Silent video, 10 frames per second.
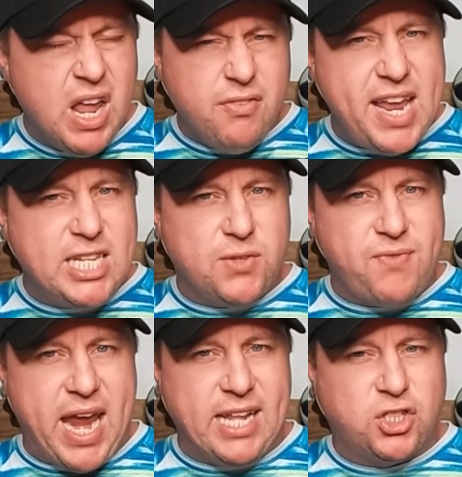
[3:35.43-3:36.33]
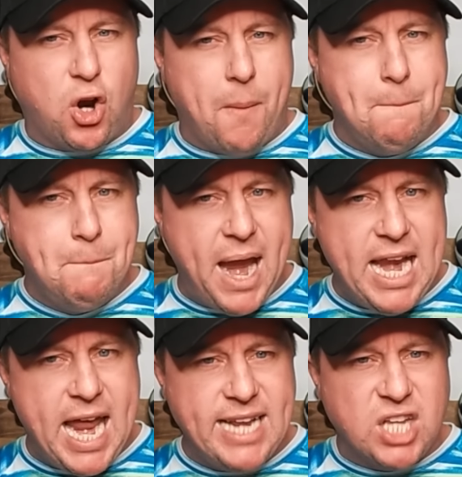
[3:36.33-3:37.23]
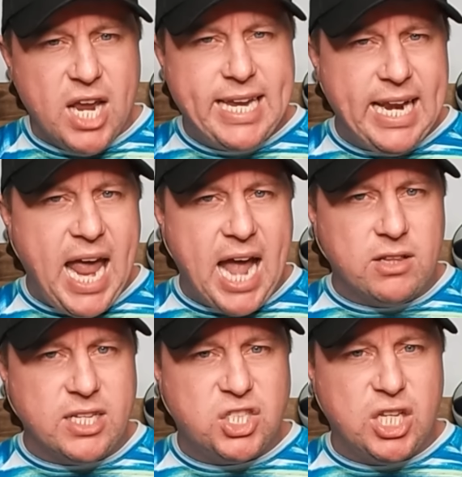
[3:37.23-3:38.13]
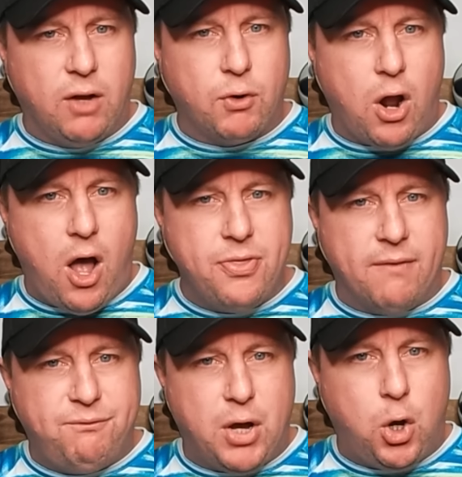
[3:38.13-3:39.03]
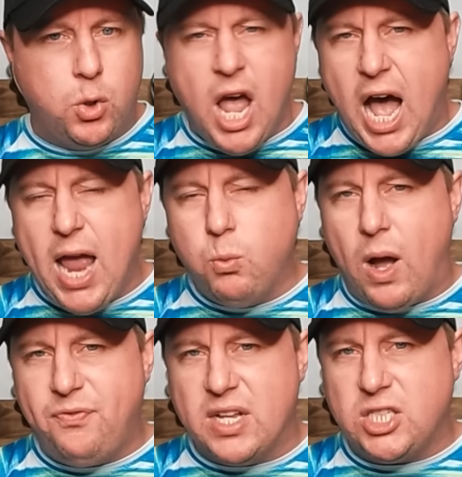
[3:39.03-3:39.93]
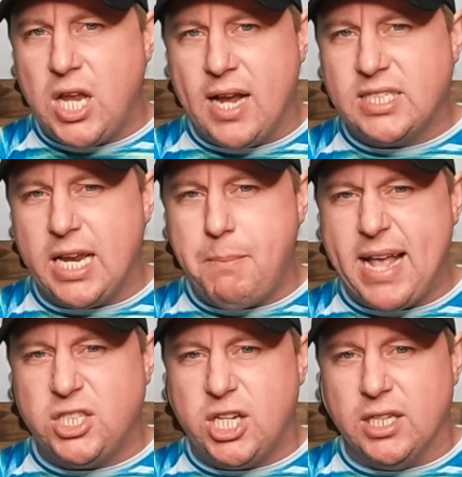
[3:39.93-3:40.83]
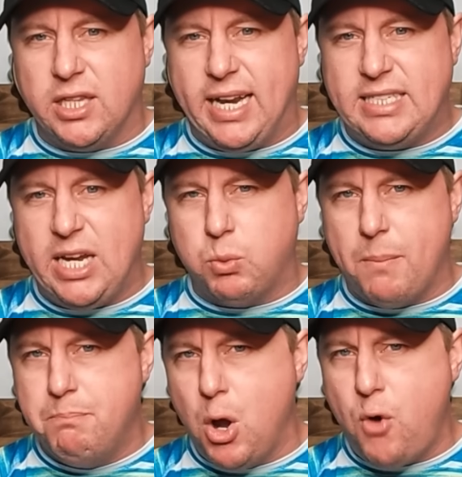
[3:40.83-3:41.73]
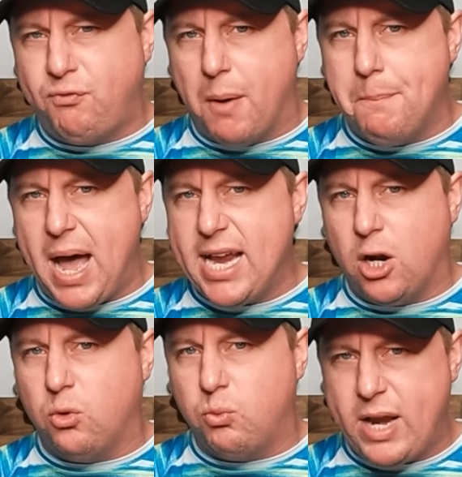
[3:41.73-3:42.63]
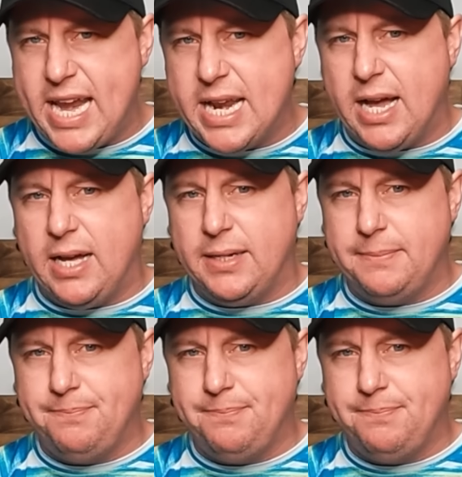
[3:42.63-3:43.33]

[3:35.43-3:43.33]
"These fans are meanies! Get Alice Silver on the phone! I want this toxic masculinity removed from my arena!"